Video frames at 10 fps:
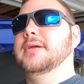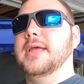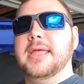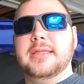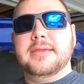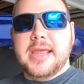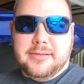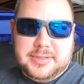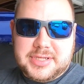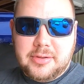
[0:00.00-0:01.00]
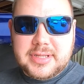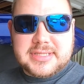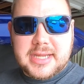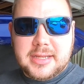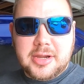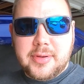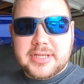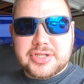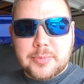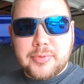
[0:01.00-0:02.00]
And yeah, so let's go ahead
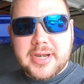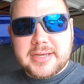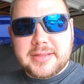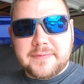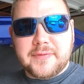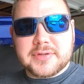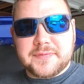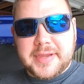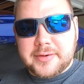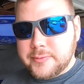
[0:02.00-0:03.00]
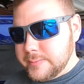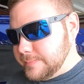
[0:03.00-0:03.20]
and jump right into the first vehicle.